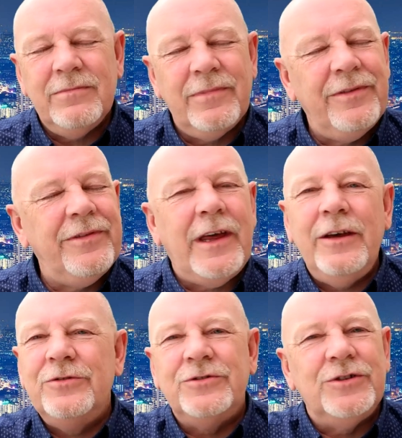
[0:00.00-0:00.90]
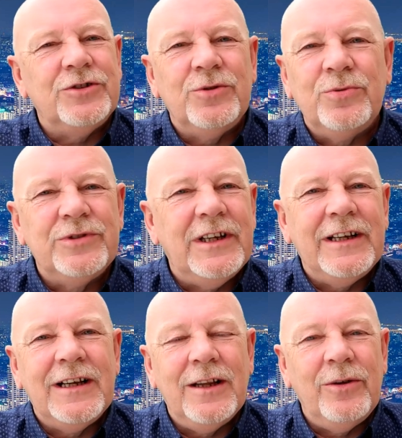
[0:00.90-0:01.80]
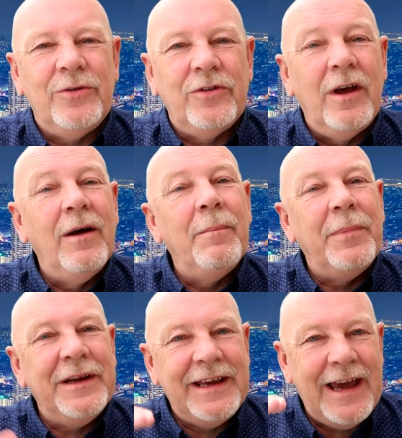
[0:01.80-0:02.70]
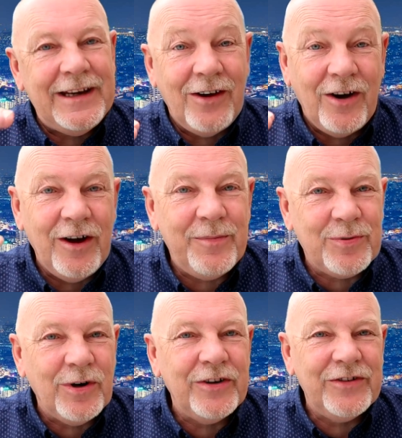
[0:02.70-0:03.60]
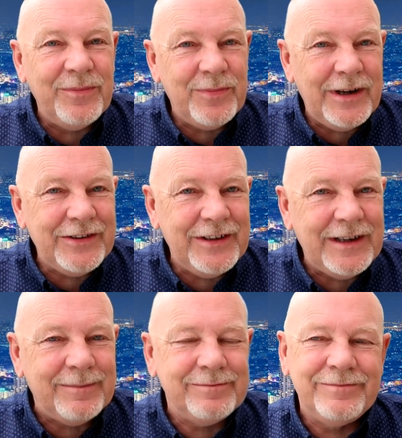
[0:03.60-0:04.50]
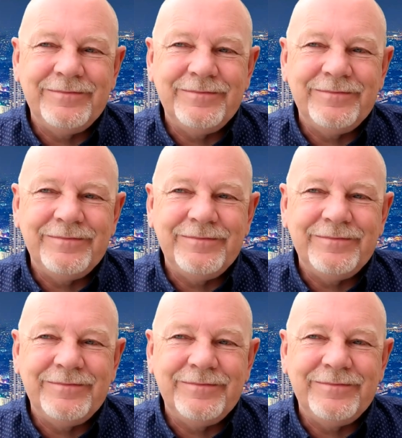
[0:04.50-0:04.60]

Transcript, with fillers: thousands of stores selling clothes, but again, higher price than Pratunam.